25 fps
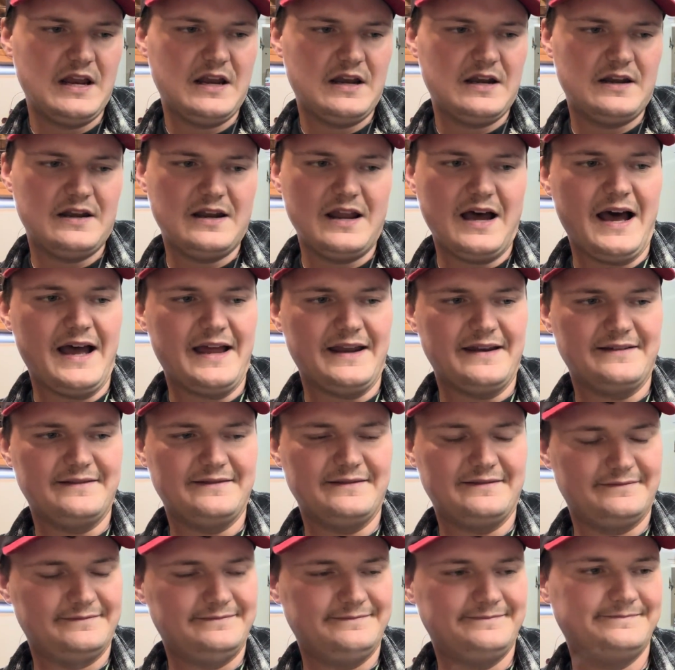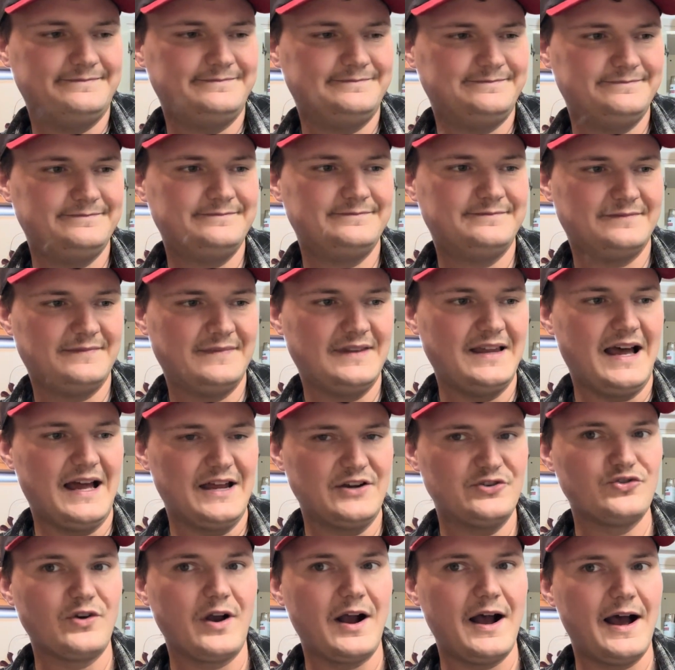Not
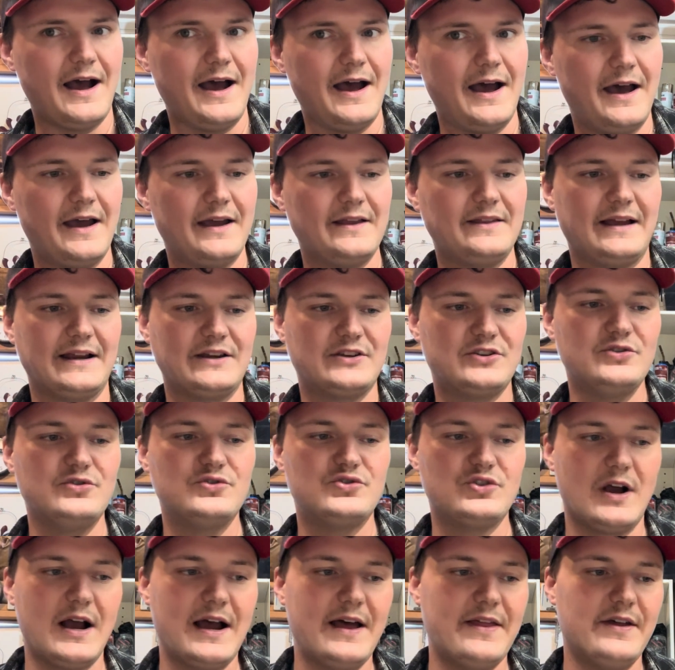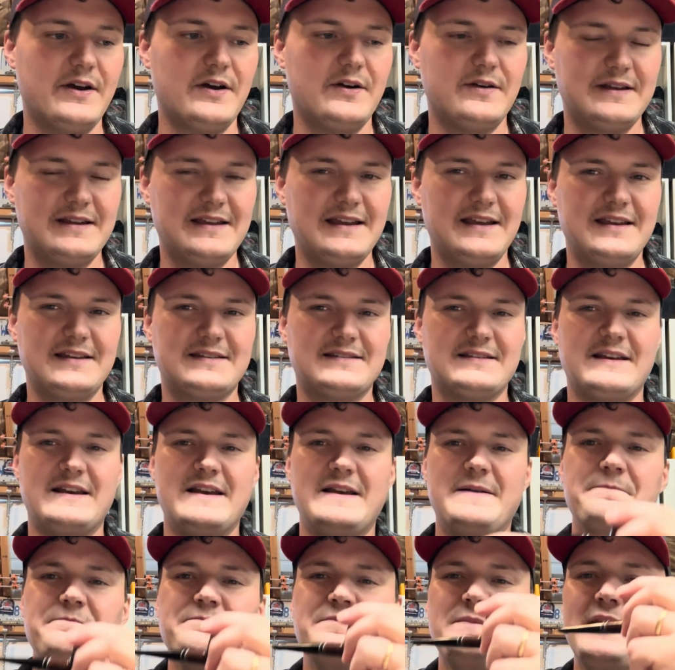dry, like too dry though. It's
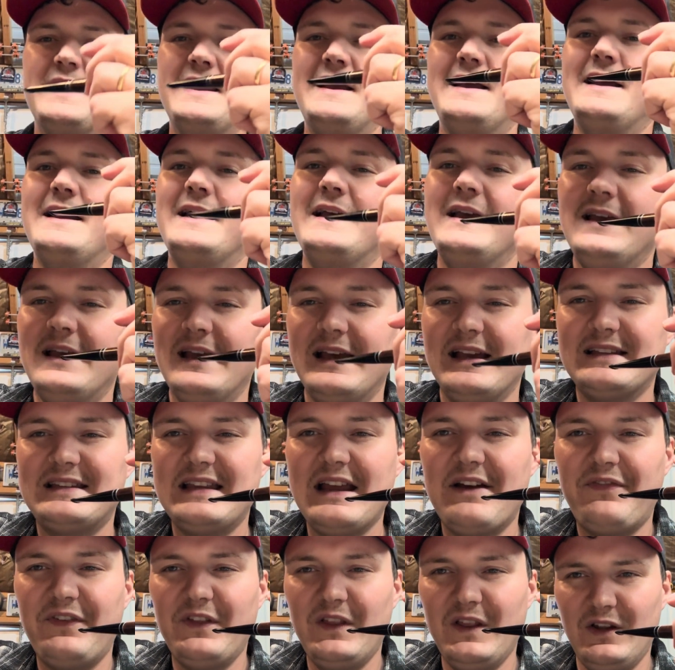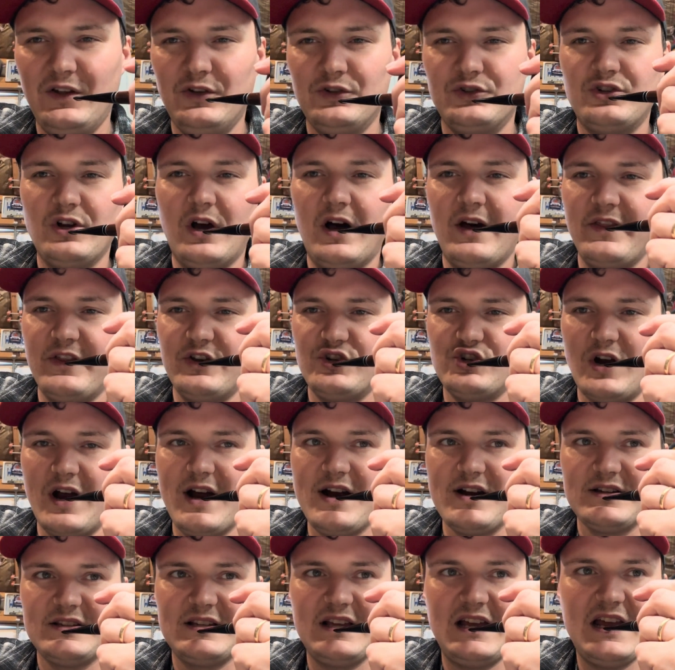definitely a little on the
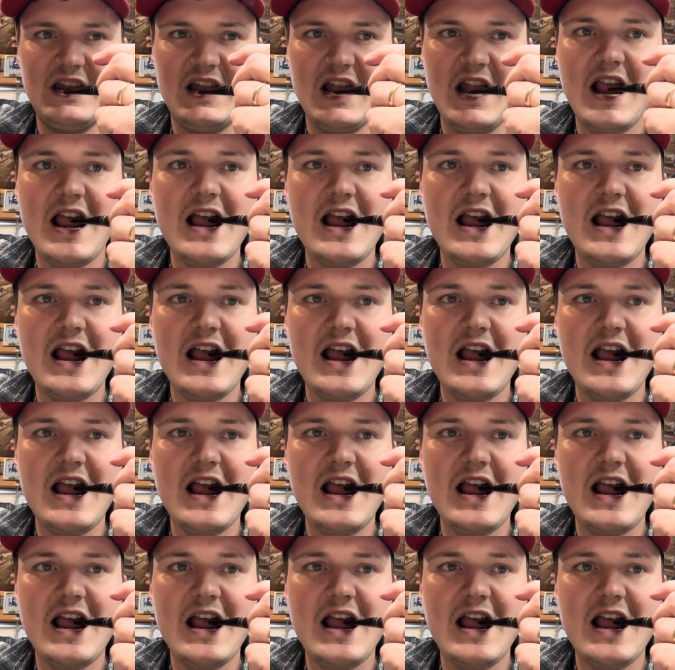drier side.